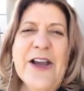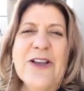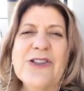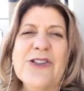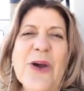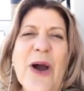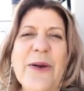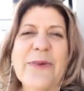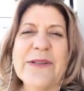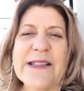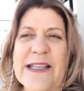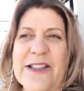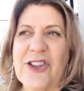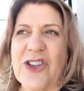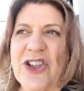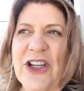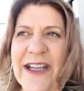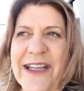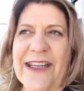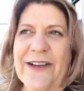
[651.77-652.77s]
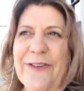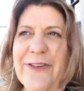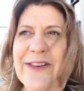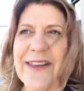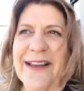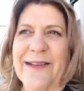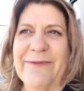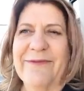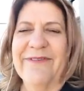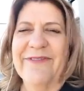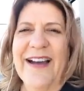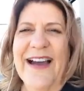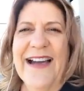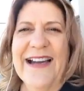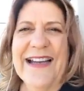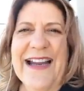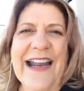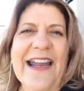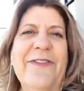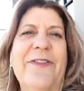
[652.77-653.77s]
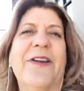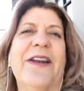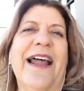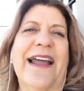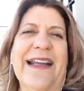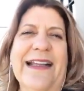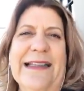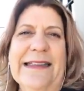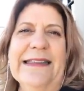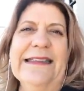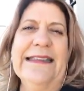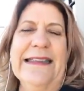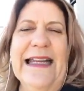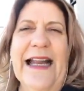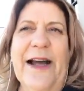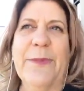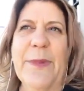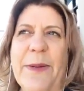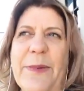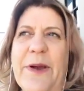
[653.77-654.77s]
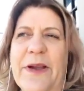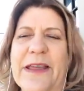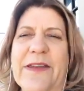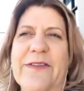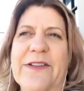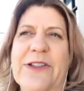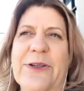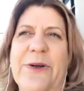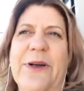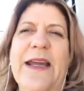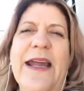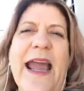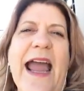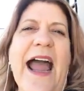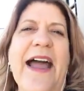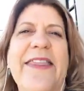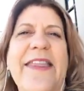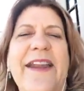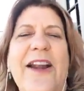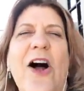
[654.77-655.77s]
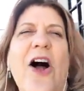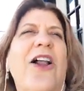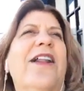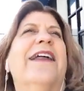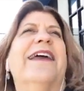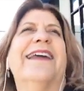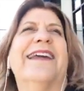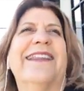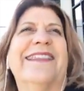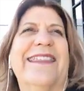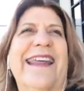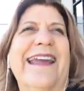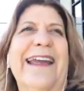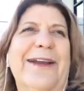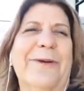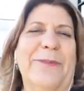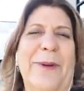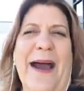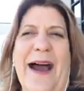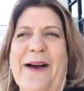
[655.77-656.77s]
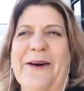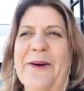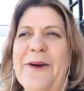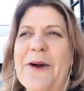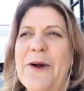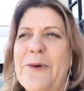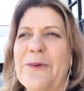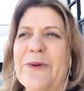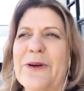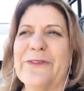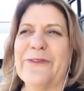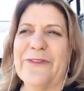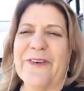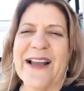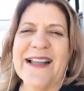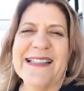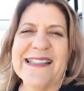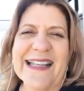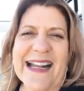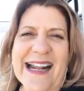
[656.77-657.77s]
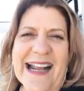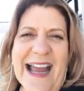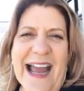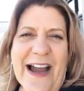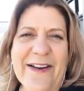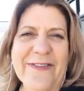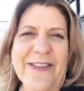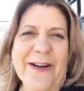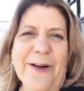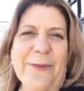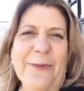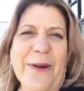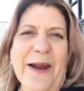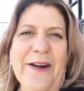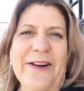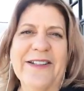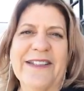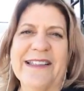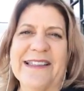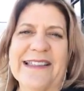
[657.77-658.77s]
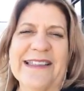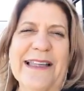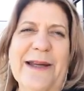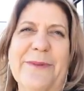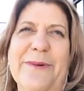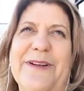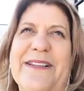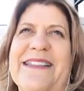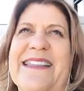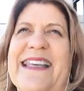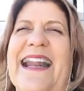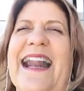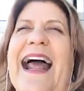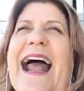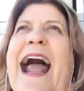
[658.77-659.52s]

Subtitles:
so I was like, should I give her the mug? I even cleaned it out. Maybe I'll give it to her. And then all I could think about were friends that I have that are married to celebrities that